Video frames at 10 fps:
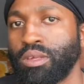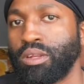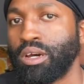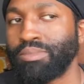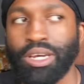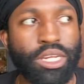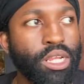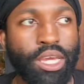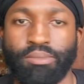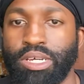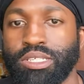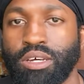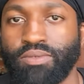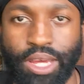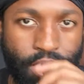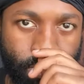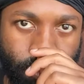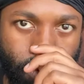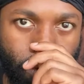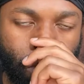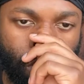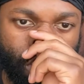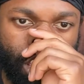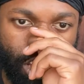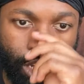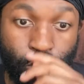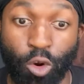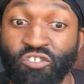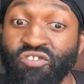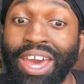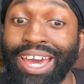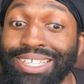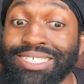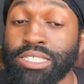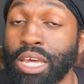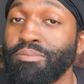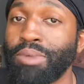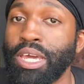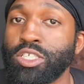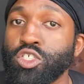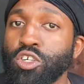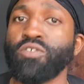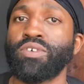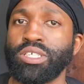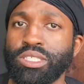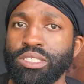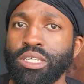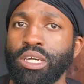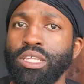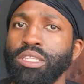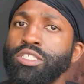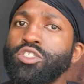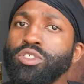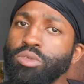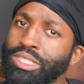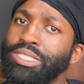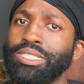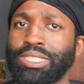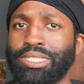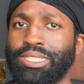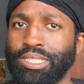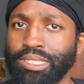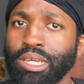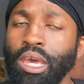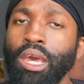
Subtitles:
Now, I'm not going to lay myself down or ignore facts that may surface in these two incidences,